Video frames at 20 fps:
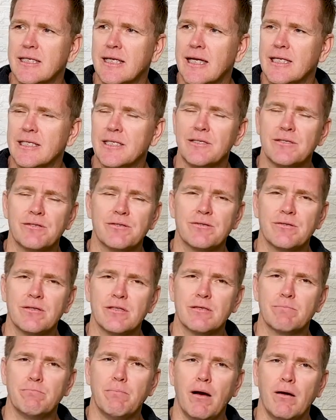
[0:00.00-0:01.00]
gets into
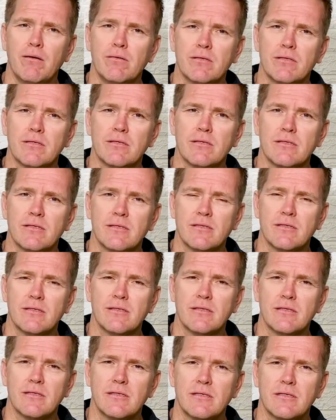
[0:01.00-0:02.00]
this boat.
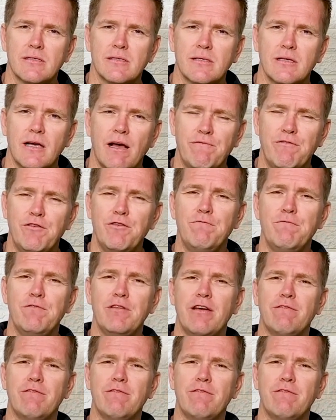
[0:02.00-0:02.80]
Have you